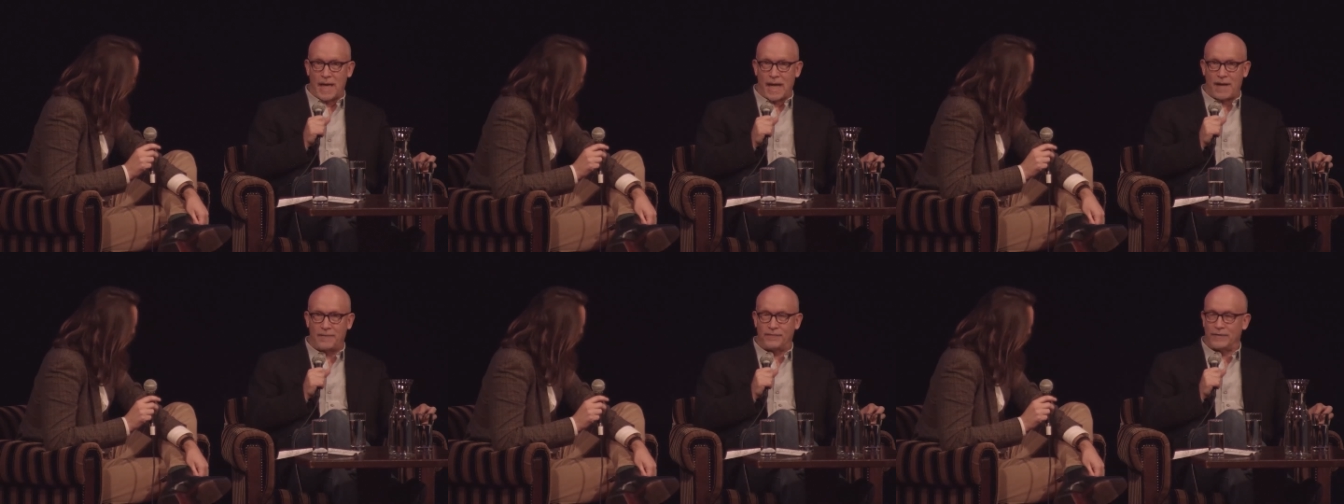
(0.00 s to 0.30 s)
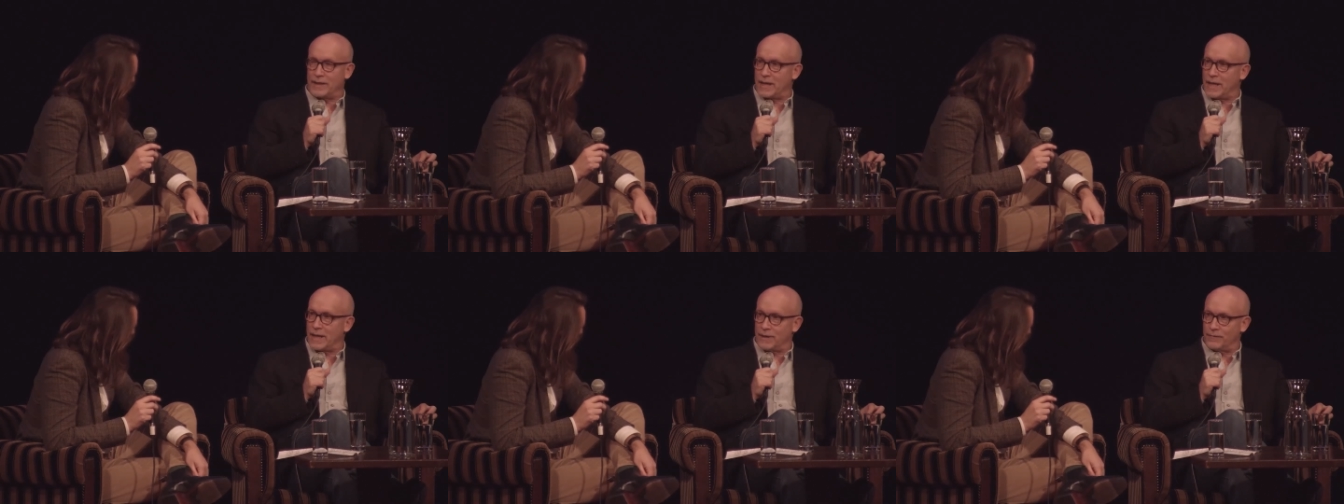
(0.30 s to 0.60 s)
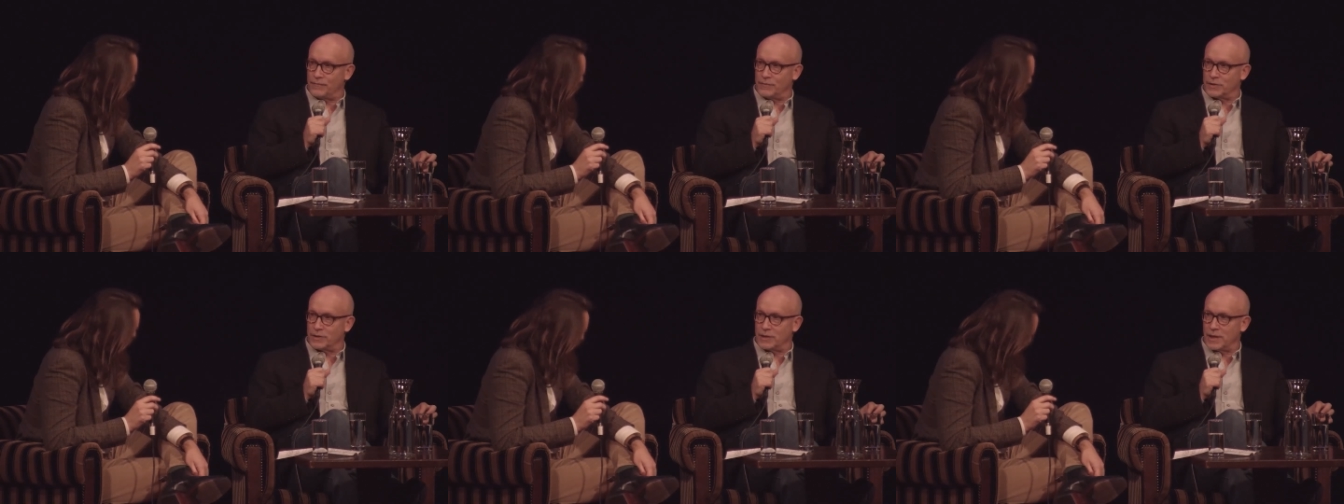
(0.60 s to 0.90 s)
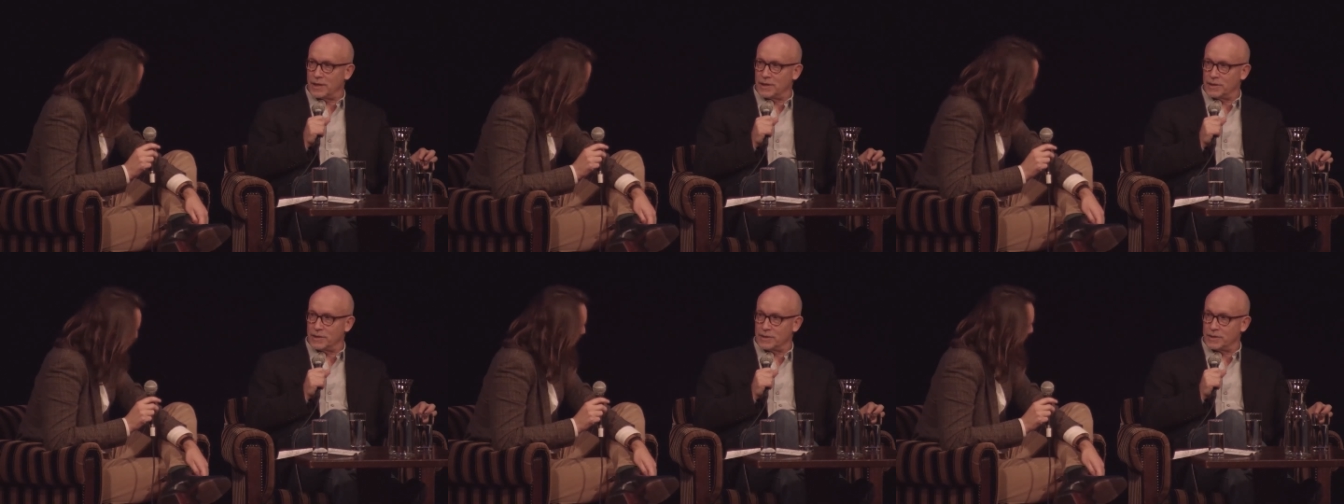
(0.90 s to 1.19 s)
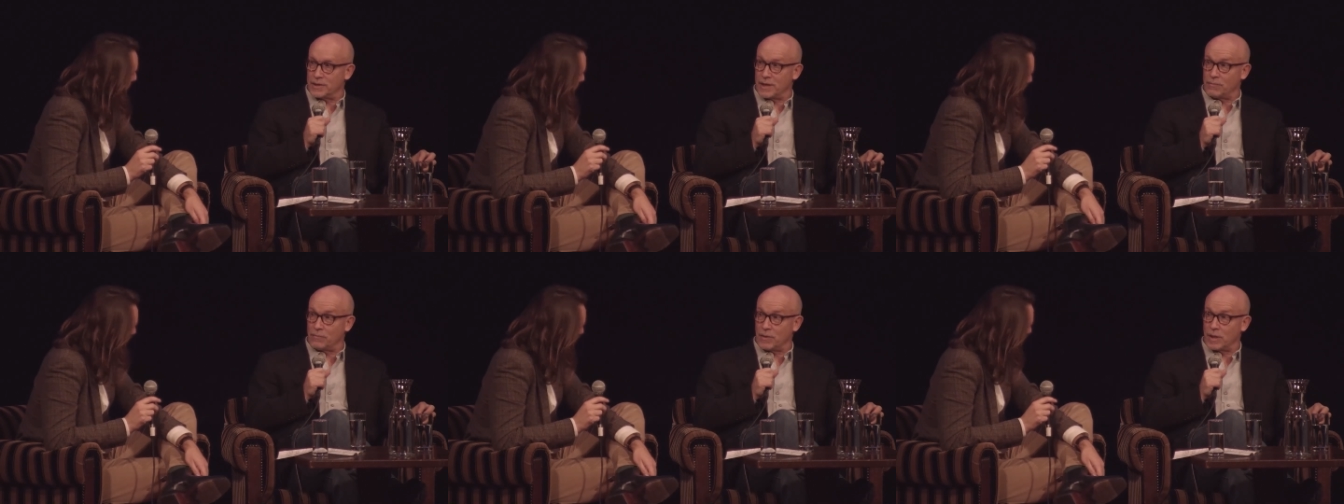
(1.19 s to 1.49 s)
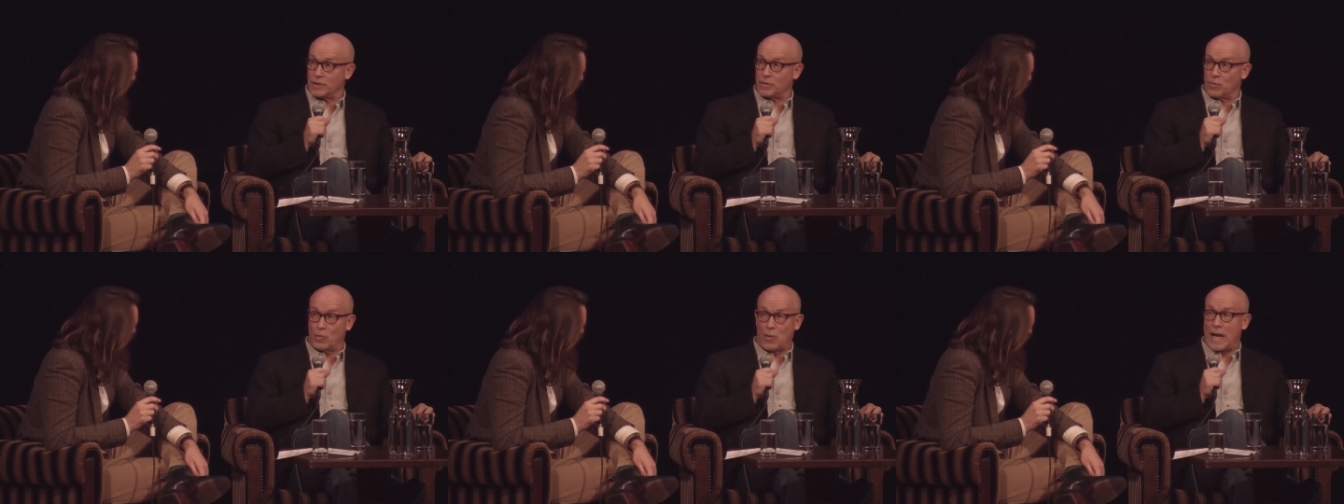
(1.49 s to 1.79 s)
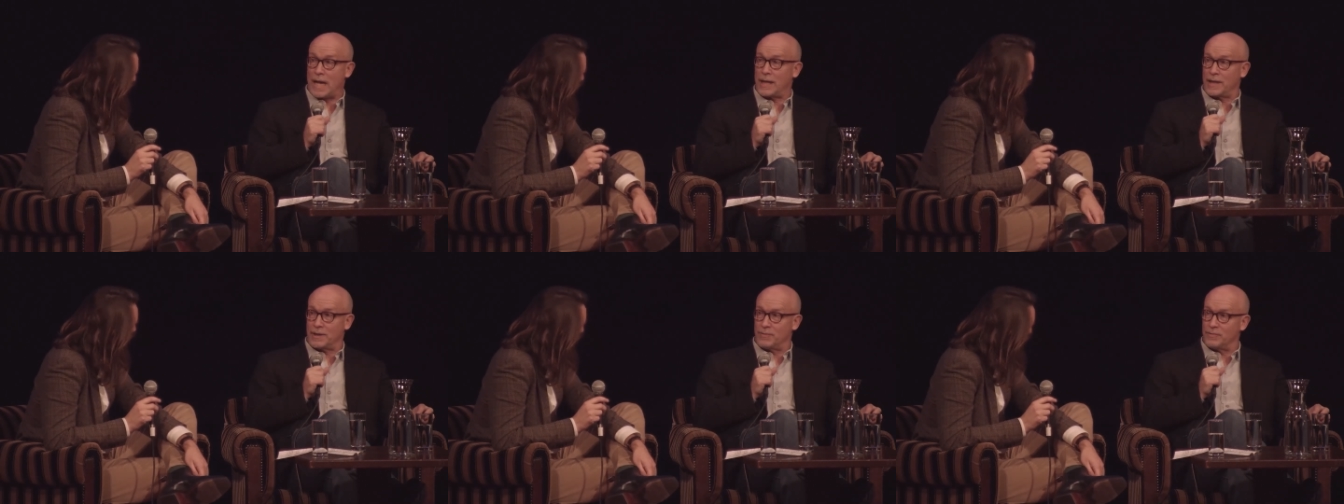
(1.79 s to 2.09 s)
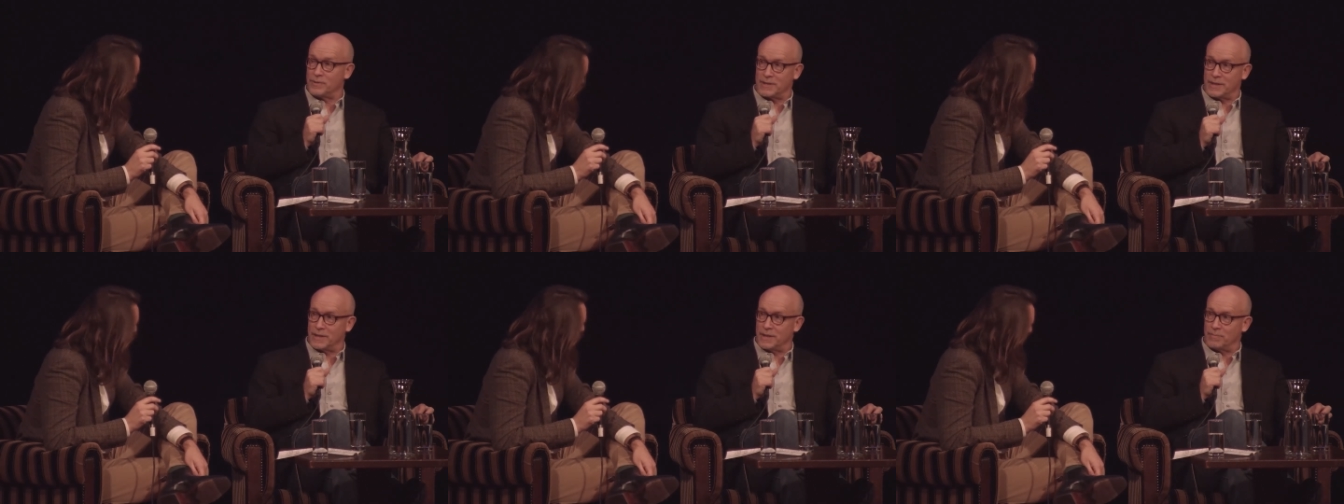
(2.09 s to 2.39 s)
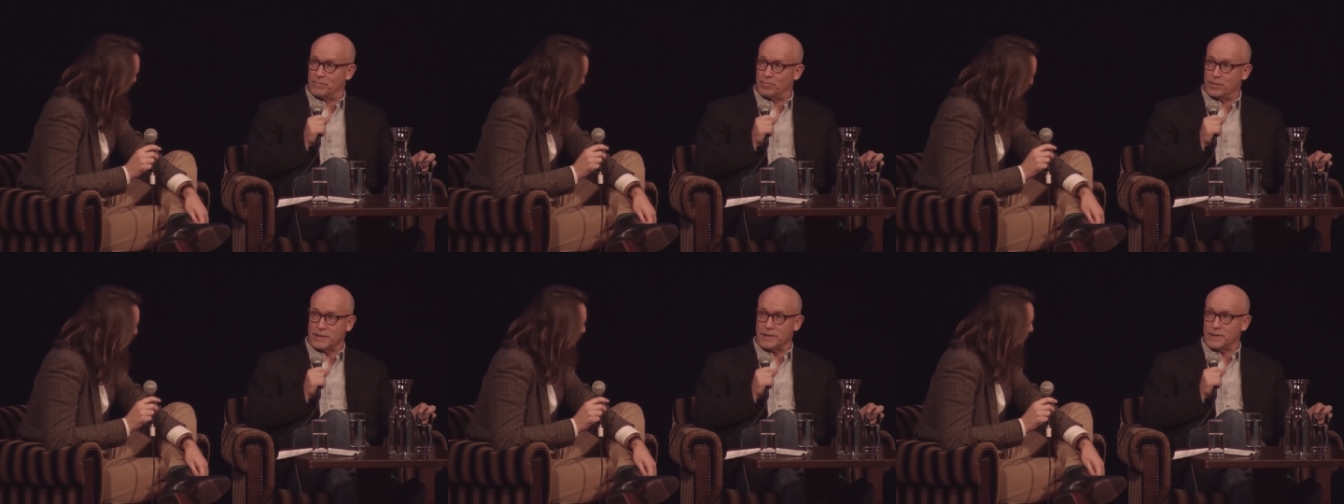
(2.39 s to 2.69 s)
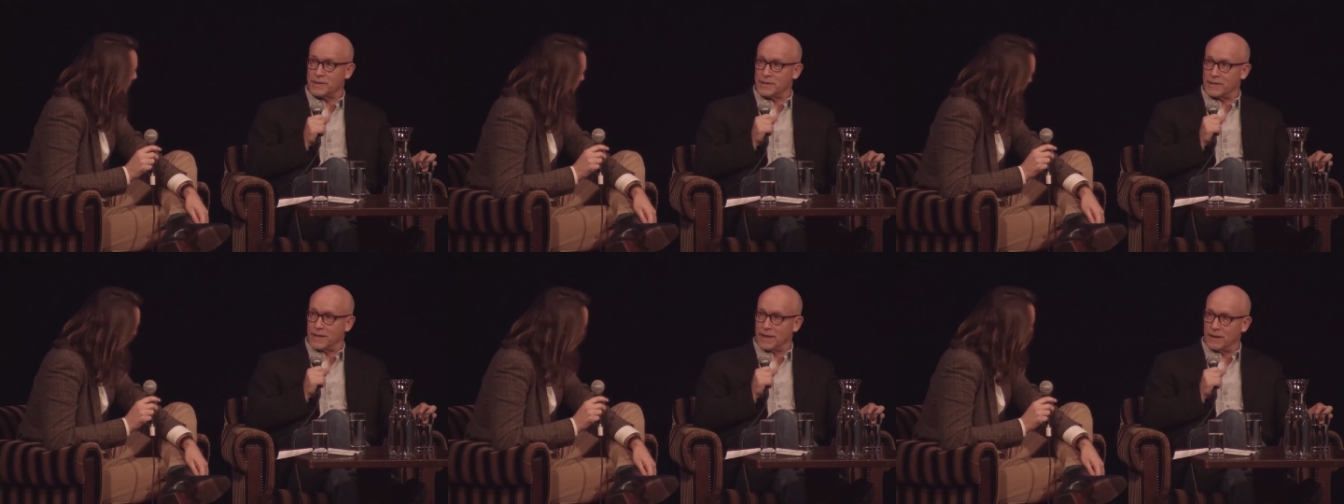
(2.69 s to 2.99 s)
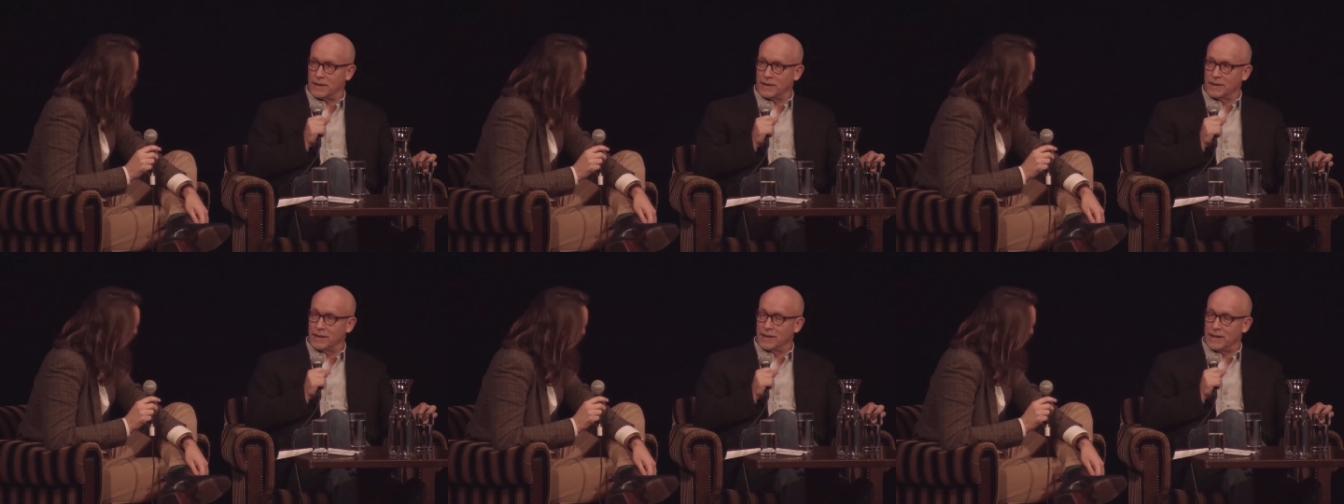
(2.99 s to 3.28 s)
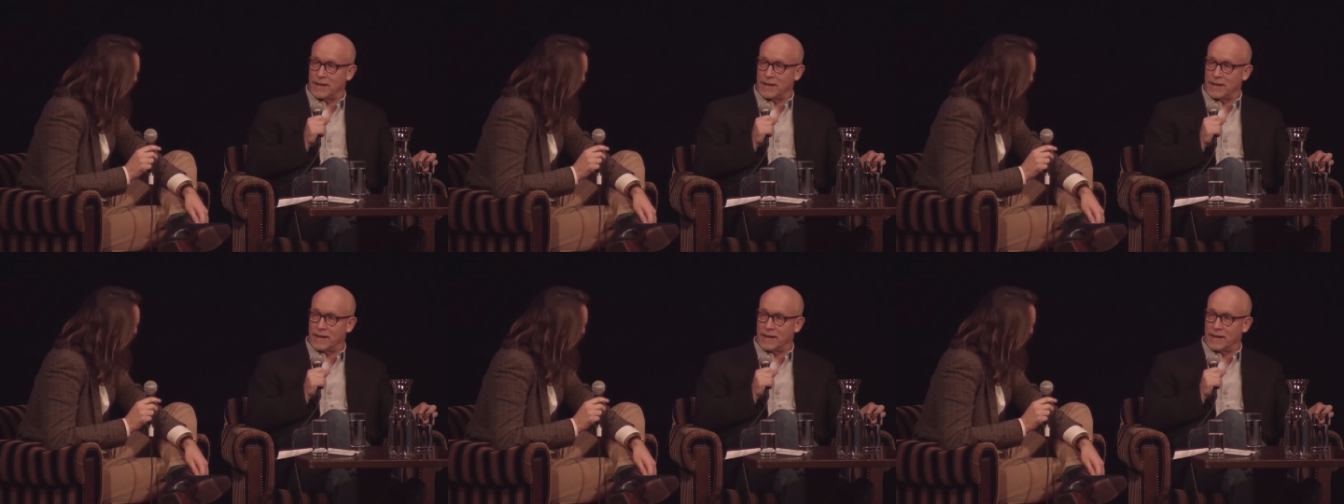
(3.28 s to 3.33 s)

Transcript: advocating for change inside Russia while he was in a prison cell,